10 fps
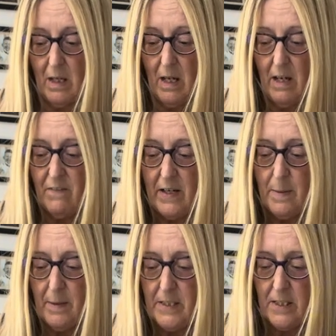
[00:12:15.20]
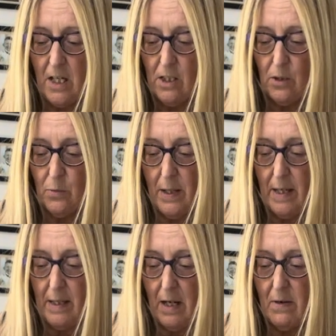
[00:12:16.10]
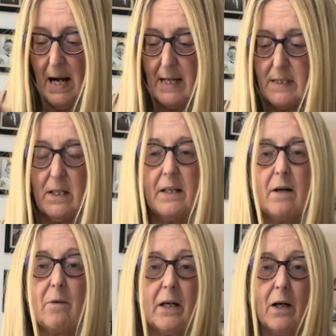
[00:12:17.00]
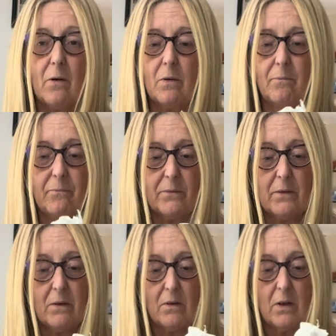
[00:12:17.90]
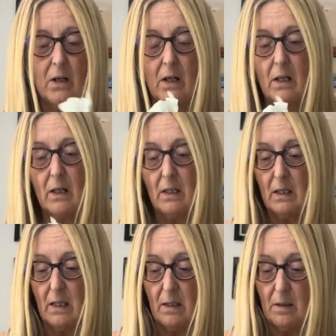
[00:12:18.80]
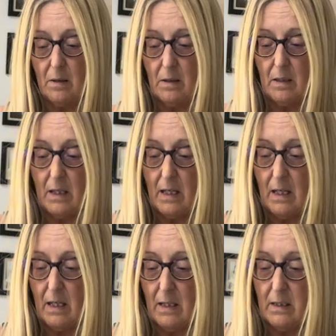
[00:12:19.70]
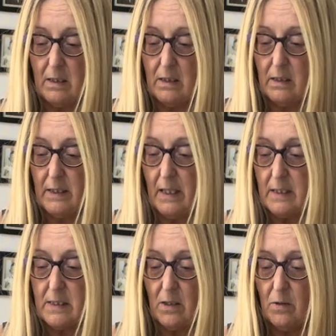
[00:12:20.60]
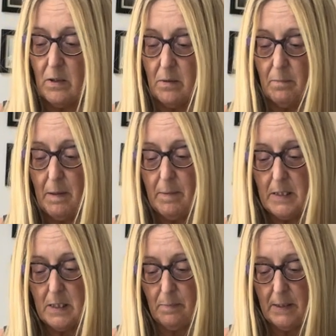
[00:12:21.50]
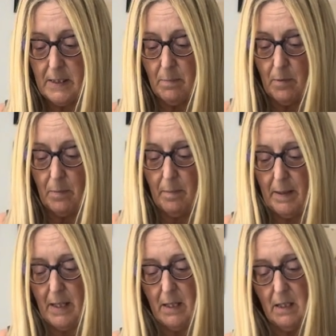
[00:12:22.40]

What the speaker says: if anybody's got a good way of, right, so there we go. Okay, so maybe split them up a bit.